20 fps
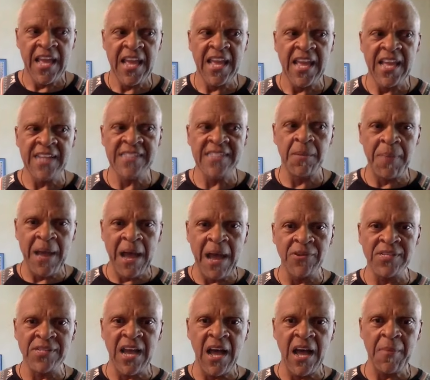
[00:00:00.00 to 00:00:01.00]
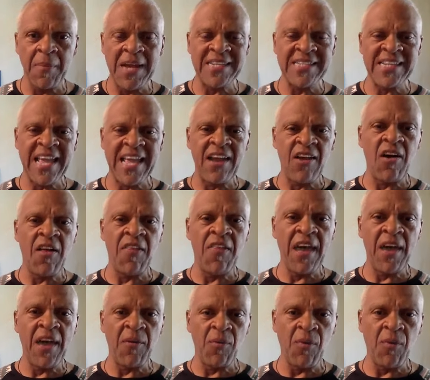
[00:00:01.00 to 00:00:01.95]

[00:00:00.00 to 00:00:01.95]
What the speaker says: it's about time I take on that